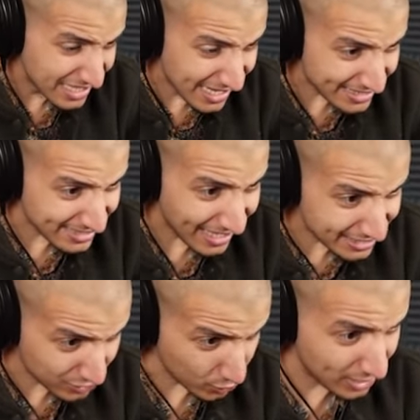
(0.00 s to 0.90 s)
It's like
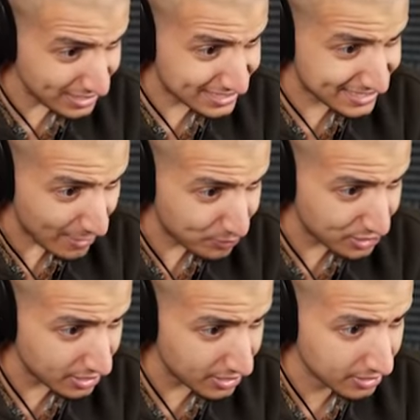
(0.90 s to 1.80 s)

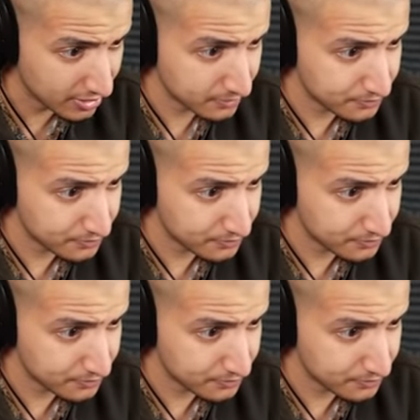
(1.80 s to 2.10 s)
trainception.